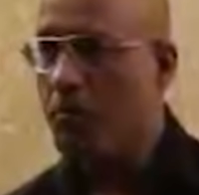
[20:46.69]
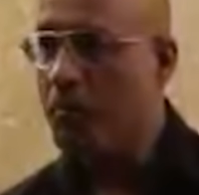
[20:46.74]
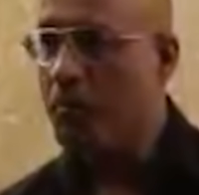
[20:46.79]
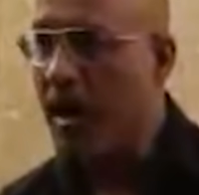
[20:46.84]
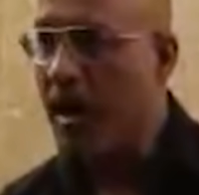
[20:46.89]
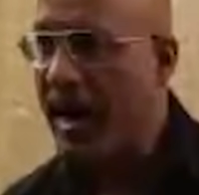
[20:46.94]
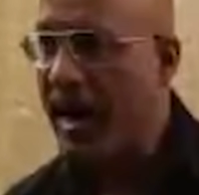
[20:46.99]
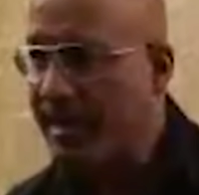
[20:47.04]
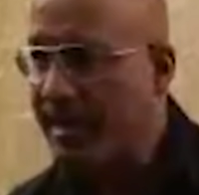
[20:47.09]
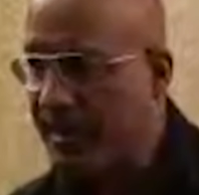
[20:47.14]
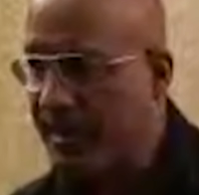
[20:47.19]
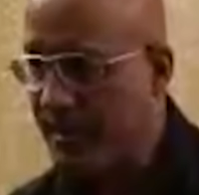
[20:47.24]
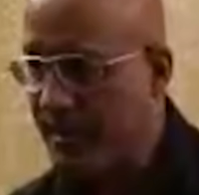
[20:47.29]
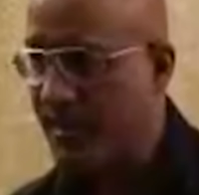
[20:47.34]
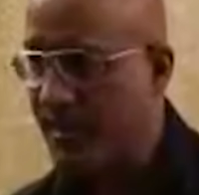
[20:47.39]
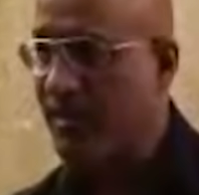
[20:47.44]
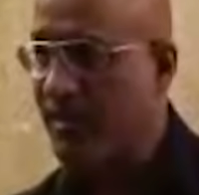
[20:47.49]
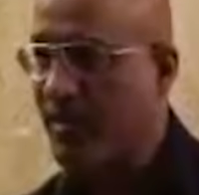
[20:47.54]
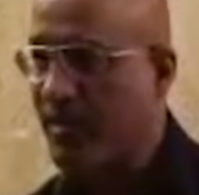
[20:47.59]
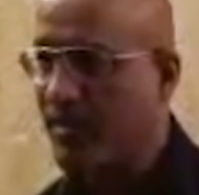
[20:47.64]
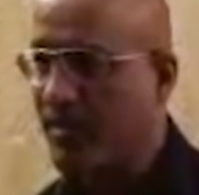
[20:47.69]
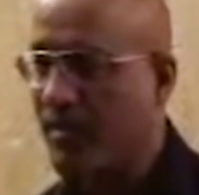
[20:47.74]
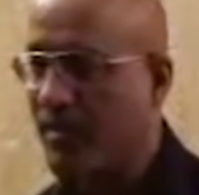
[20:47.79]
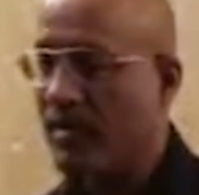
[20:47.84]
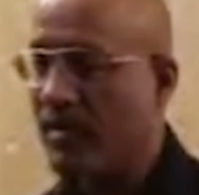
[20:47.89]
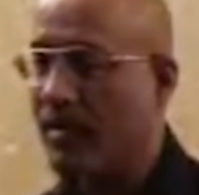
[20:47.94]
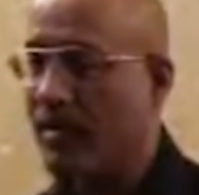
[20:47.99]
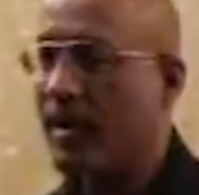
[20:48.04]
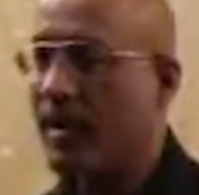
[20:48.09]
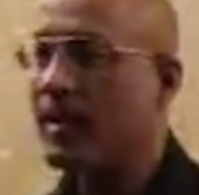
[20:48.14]
bind,
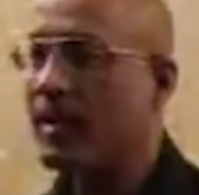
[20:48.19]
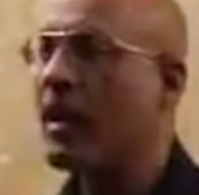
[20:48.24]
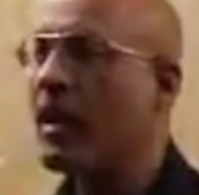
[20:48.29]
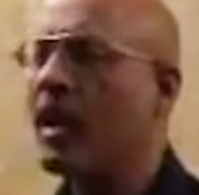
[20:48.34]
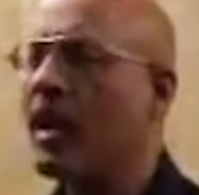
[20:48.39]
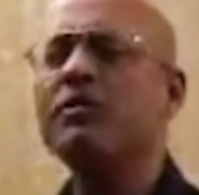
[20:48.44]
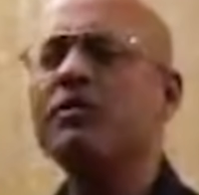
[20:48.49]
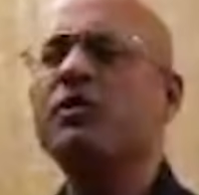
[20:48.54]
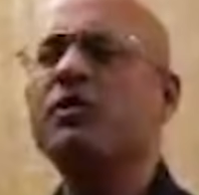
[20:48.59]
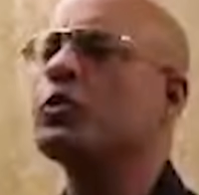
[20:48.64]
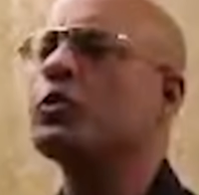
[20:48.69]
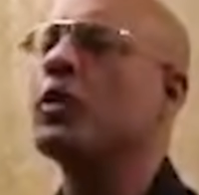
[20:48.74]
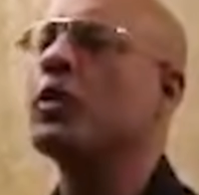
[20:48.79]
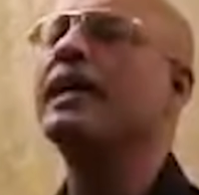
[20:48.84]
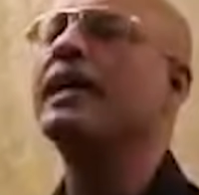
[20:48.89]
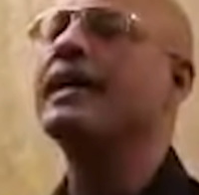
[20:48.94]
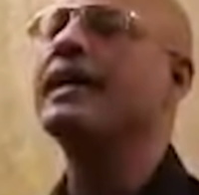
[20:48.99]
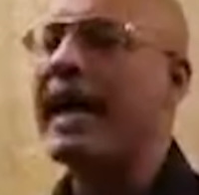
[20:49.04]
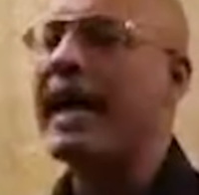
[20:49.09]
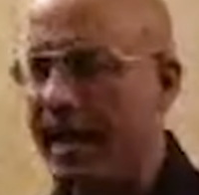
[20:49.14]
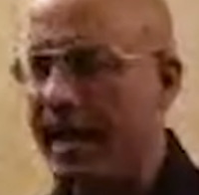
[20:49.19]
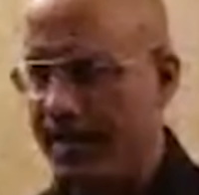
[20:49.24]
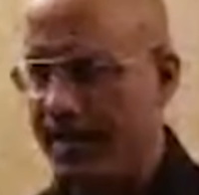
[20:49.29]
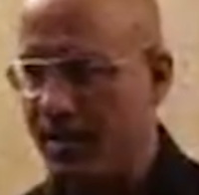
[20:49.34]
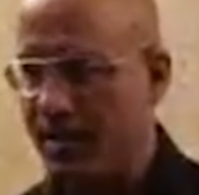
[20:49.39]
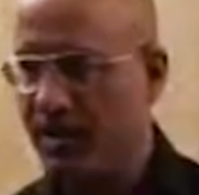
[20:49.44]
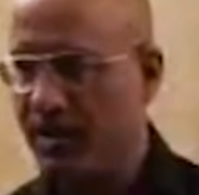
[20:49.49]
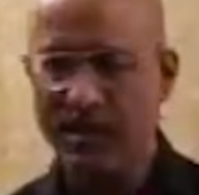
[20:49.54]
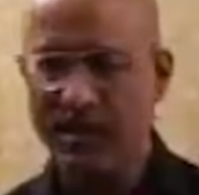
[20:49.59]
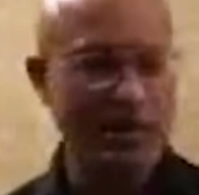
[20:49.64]
rather loves to
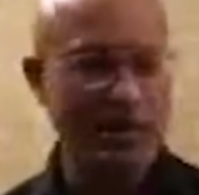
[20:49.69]
attach